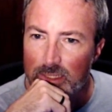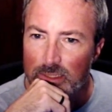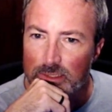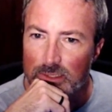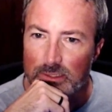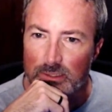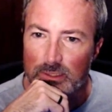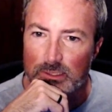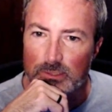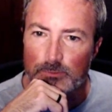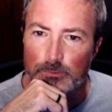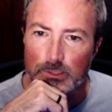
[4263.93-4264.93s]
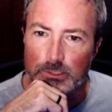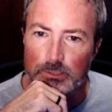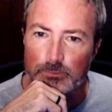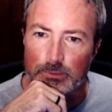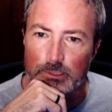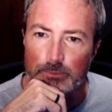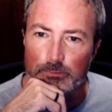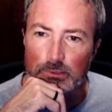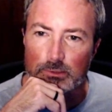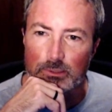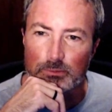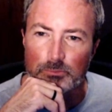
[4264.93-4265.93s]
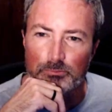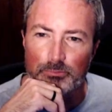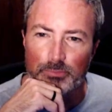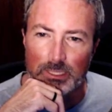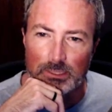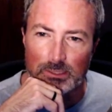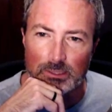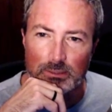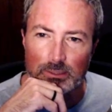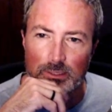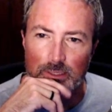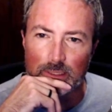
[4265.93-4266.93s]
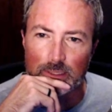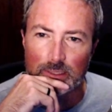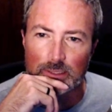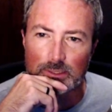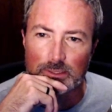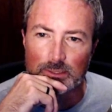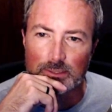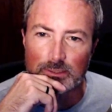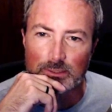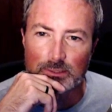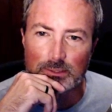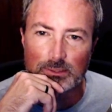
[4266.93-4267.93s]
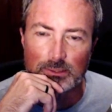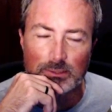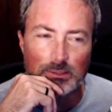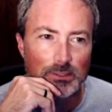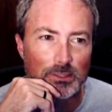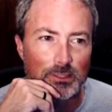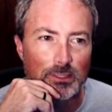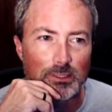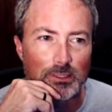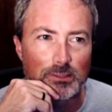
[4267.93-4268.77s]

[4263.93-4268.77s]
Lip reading: Just a listen function for different scripts. Basically, yeah. Yeah.